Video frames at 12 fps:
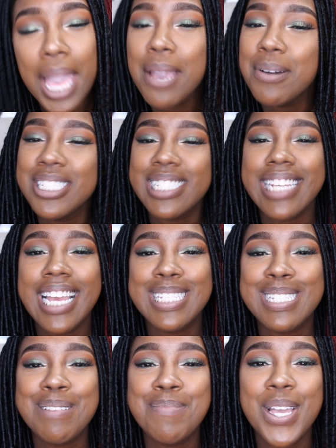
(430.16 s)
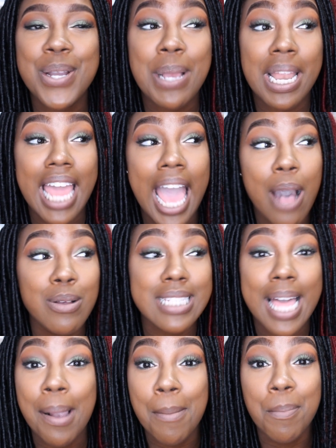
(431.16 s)
He was chasing me around the
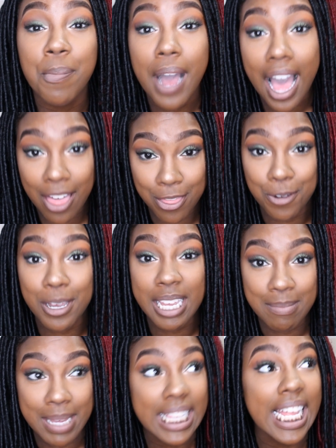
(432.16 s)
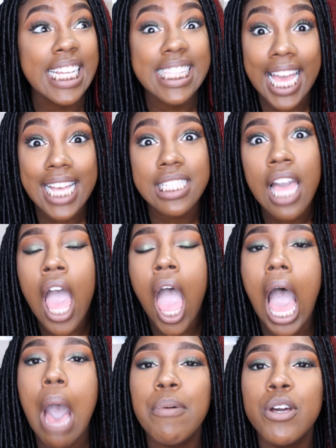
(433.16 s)
house, like, bothering me. Like, that's
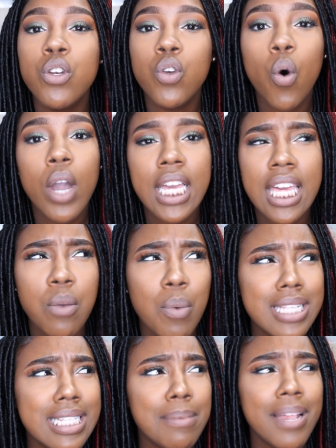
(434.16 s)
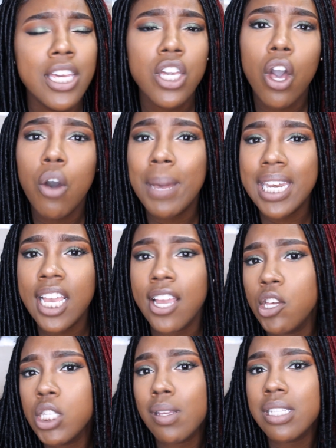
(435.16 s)
how annoying he was. I'm like, yo, my
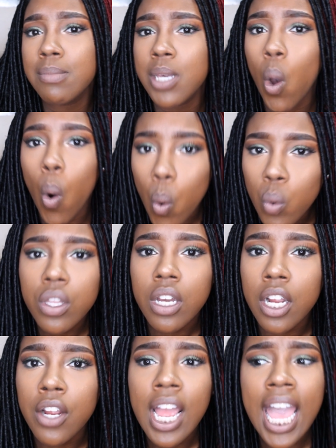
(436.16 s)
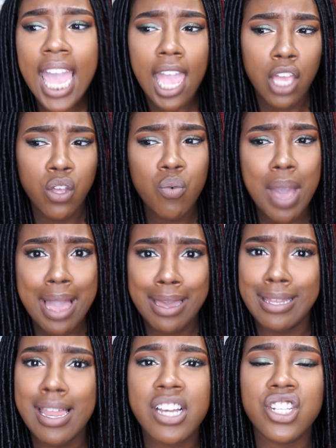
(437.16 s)
nigga, you supposed to be older, and you
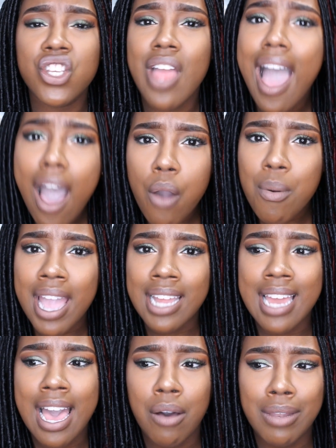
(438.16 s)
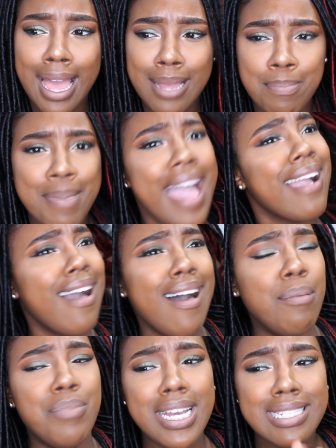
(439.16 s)
acting like a child right now. Like, back
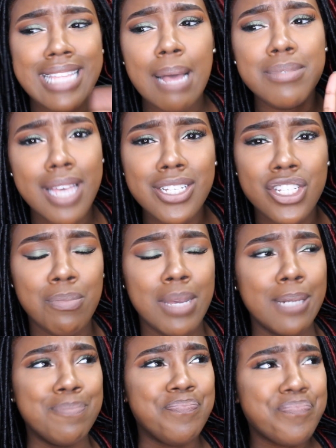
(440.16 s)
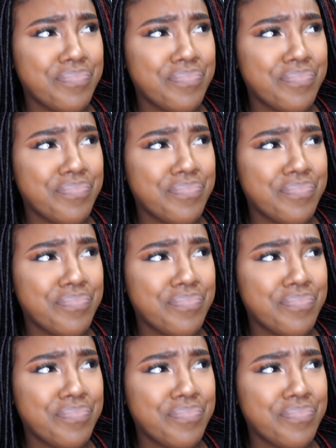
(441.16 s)
up, like, stop touching me.